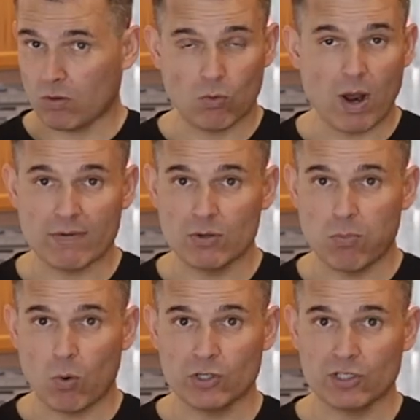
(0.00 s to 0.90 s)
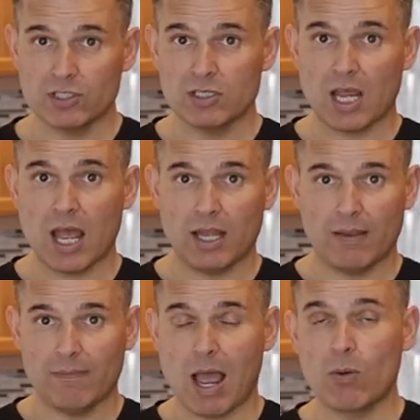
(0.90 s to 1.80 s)
quite a few portions,
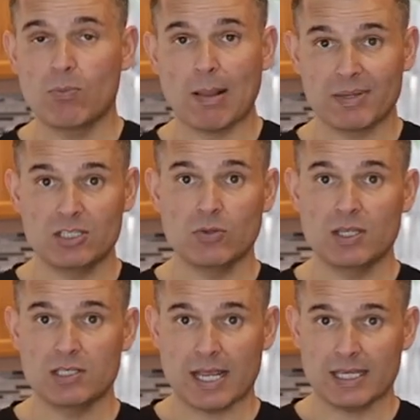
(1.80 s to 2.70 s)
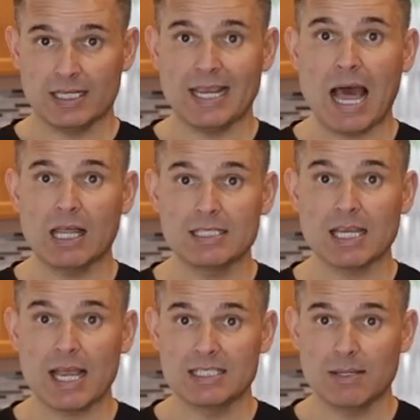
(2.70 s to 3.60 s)
I would probably do this like in a
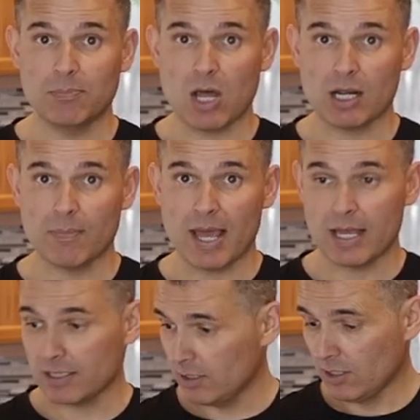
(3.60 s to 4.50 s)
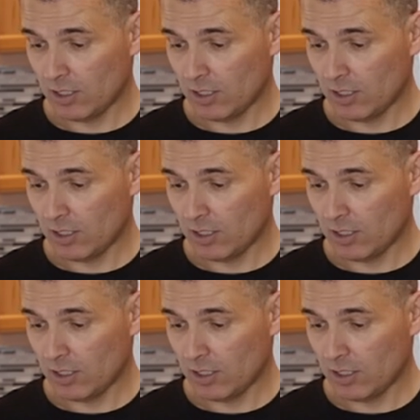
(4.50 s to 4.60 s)
gallon-sized Ziploc bag.